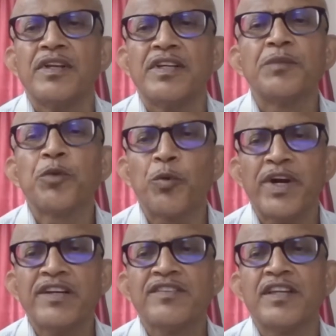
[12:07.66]
it
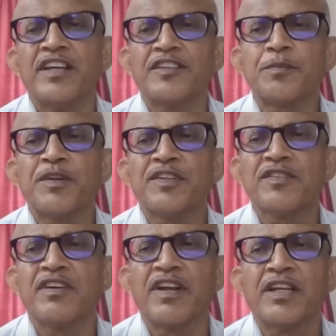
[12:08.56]
provides an
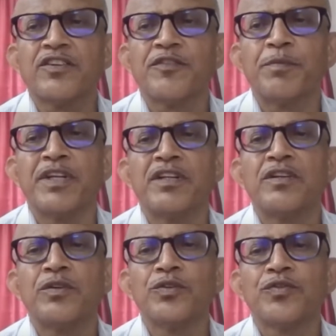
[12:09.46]
express grant of
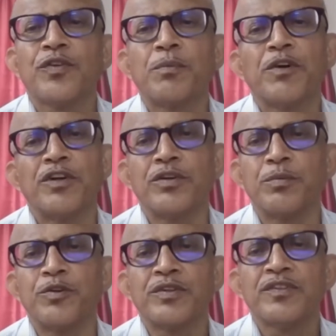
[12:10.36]
patent use from
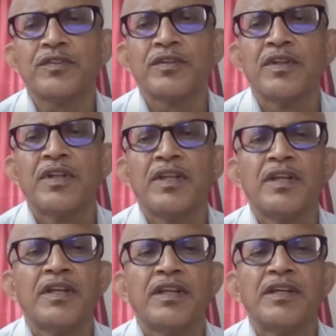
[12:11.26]
contributors.
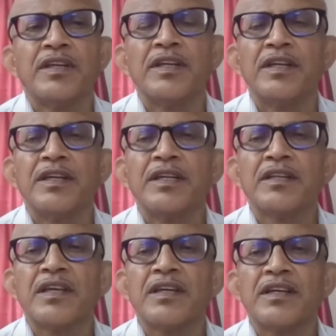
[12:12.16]

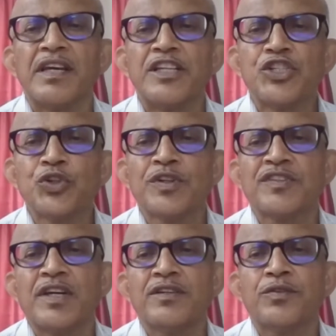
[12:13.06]
It ensures
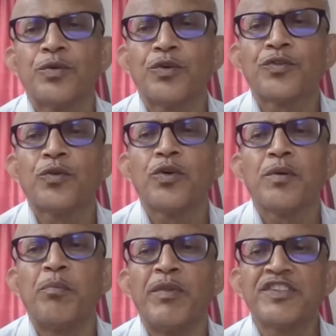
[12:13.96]
that source
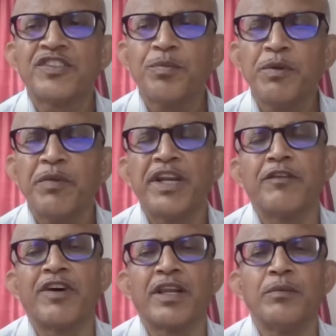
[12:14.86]
code must be made
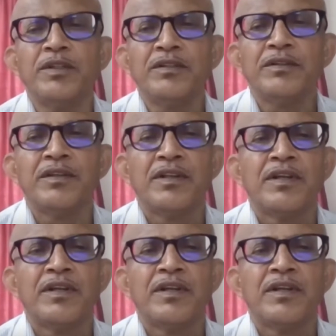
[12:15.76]
available,